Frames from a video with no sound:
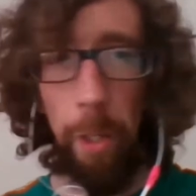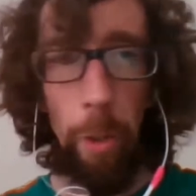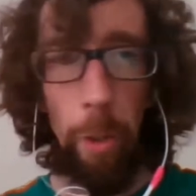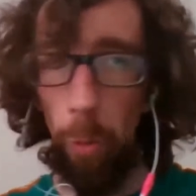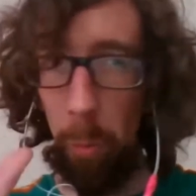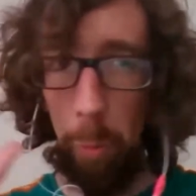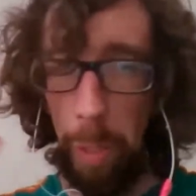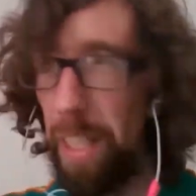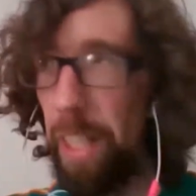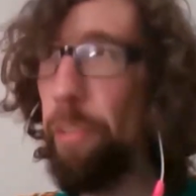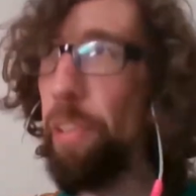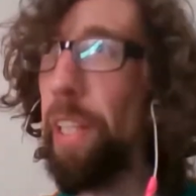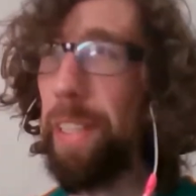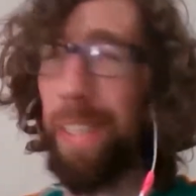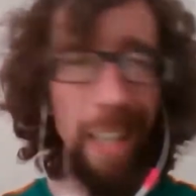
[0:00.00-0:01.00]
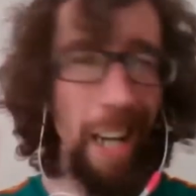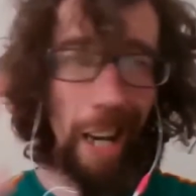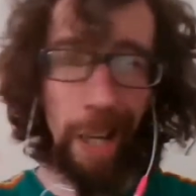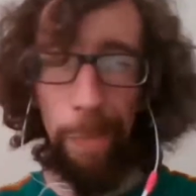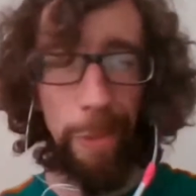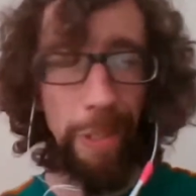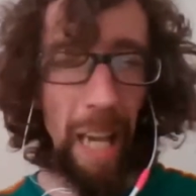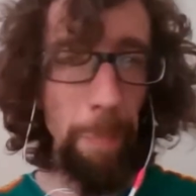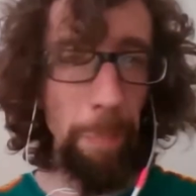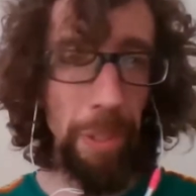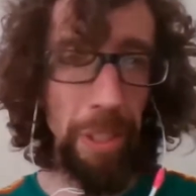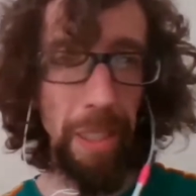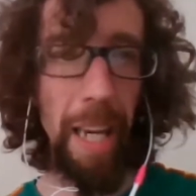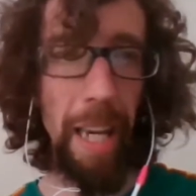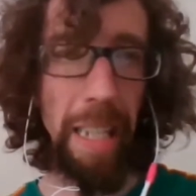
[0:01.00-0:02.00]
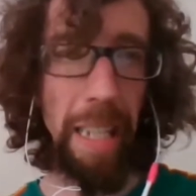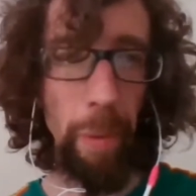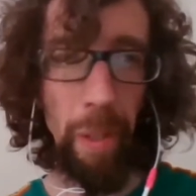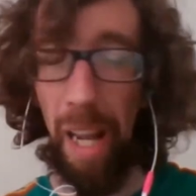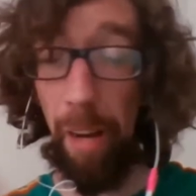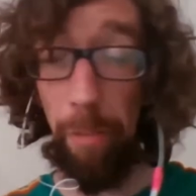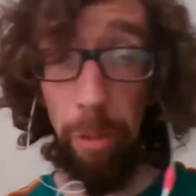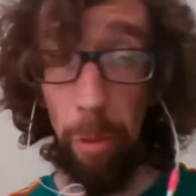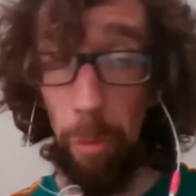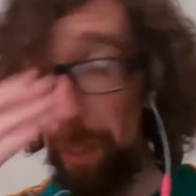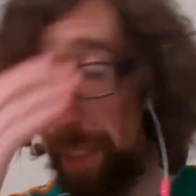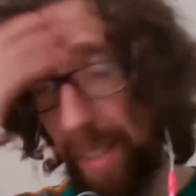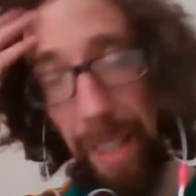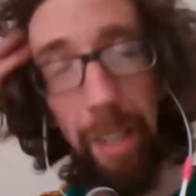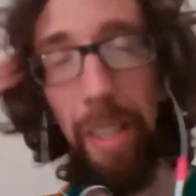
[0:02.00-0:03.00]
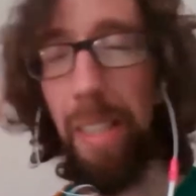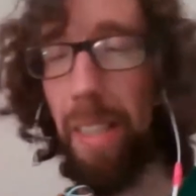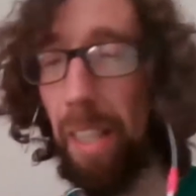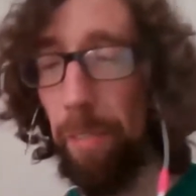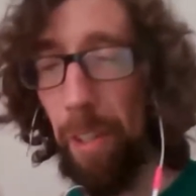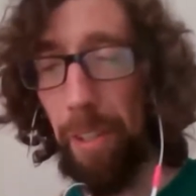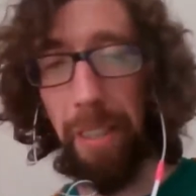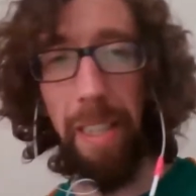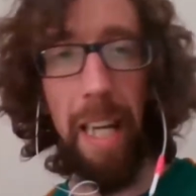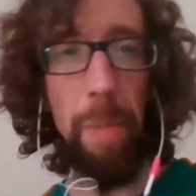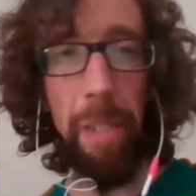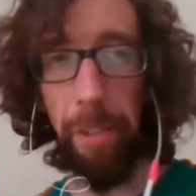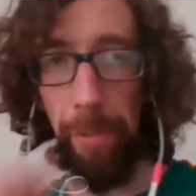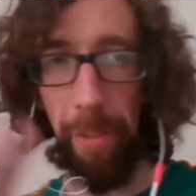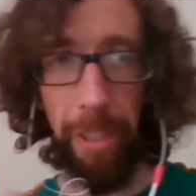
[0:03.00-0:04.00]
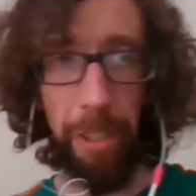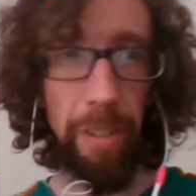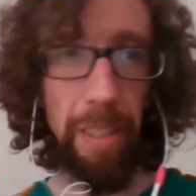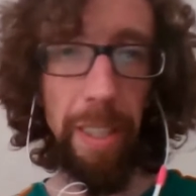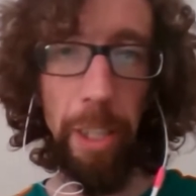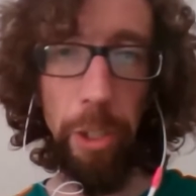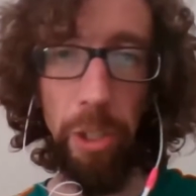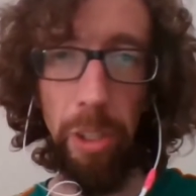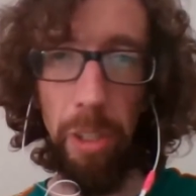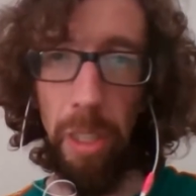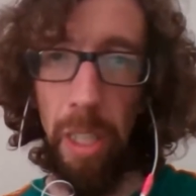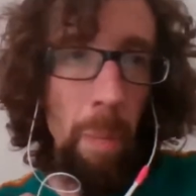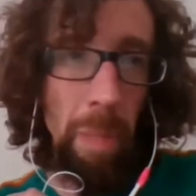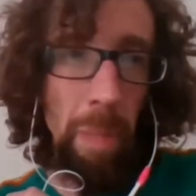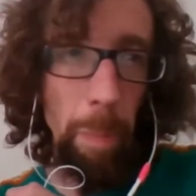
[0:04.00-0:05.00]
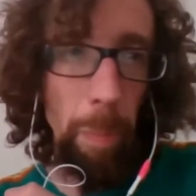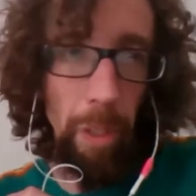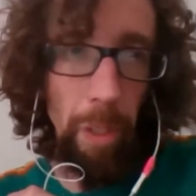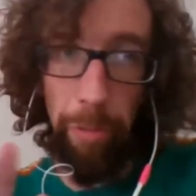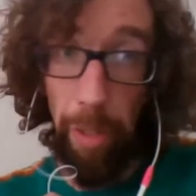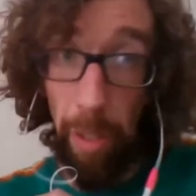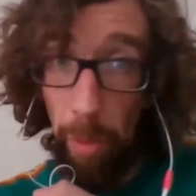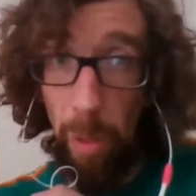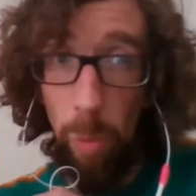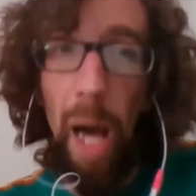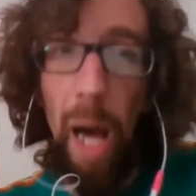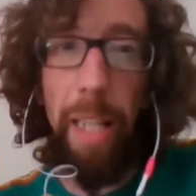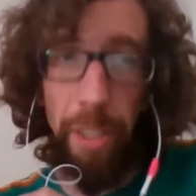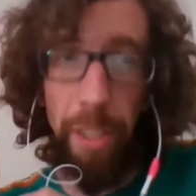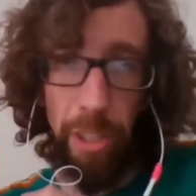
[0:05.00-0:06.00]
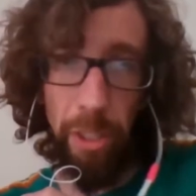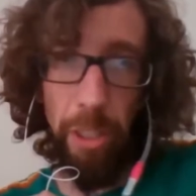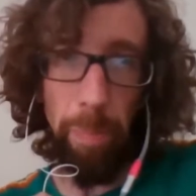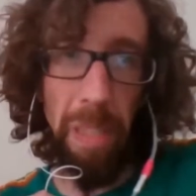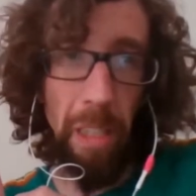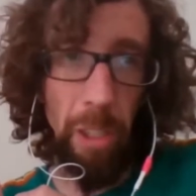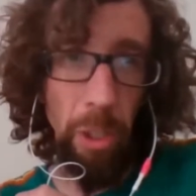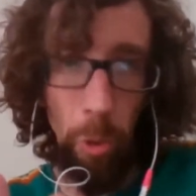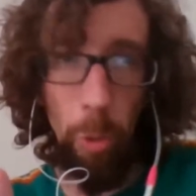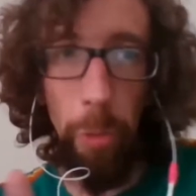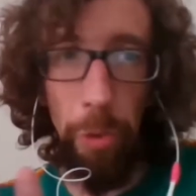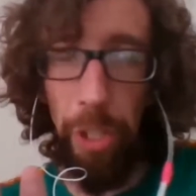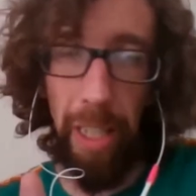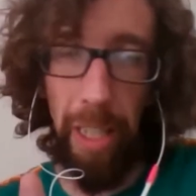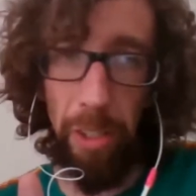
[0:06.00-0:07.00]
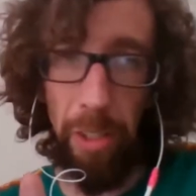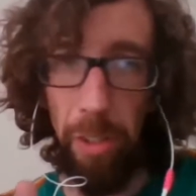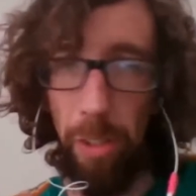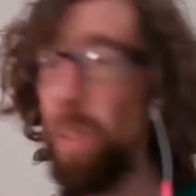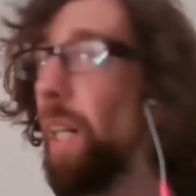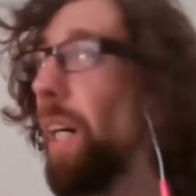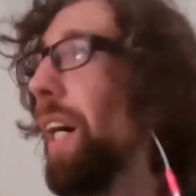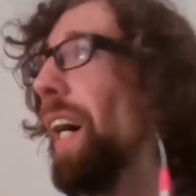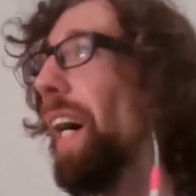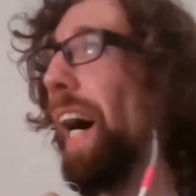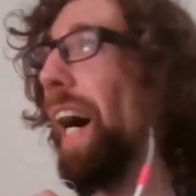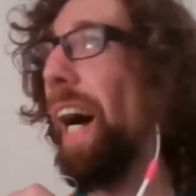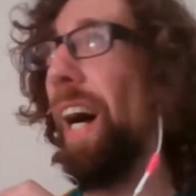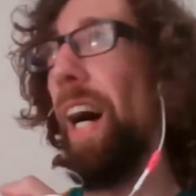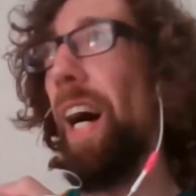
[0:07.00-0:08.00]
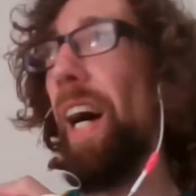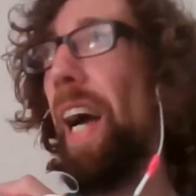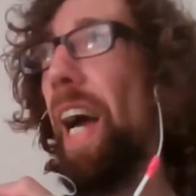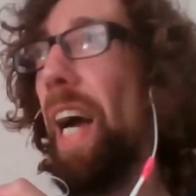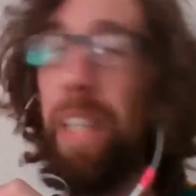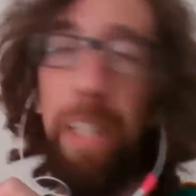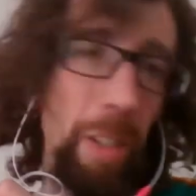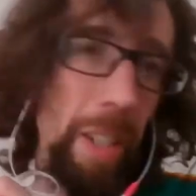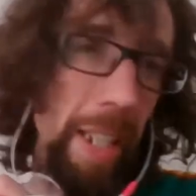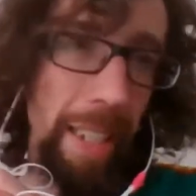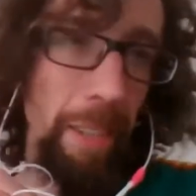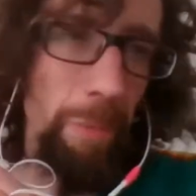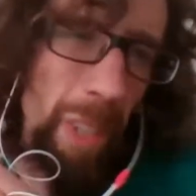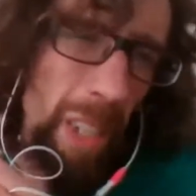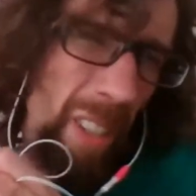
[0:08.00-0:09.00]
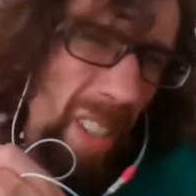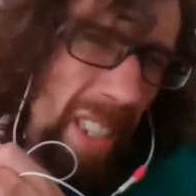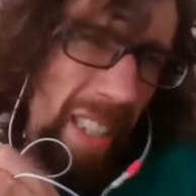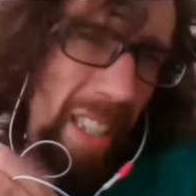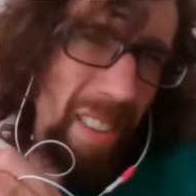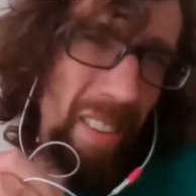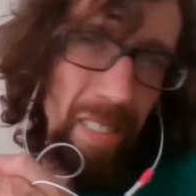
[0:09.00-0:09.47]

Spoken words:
We live in this hyper-capitalist society where everyone is selling stuff all the time and it's very transactional. People are very wise to being sold things to. And they don't like it. We don't like it.